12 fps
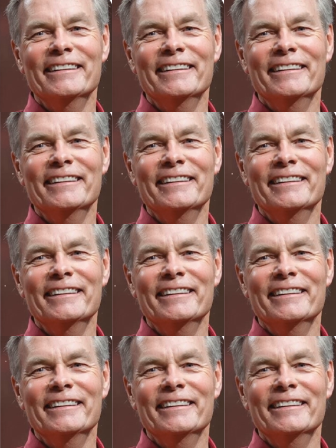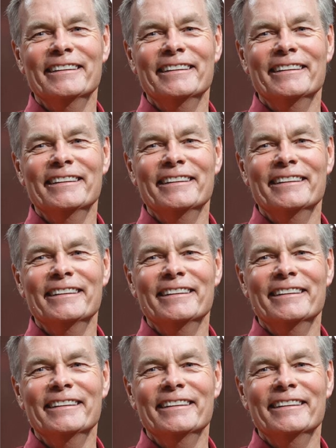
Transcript: Nobody speaks.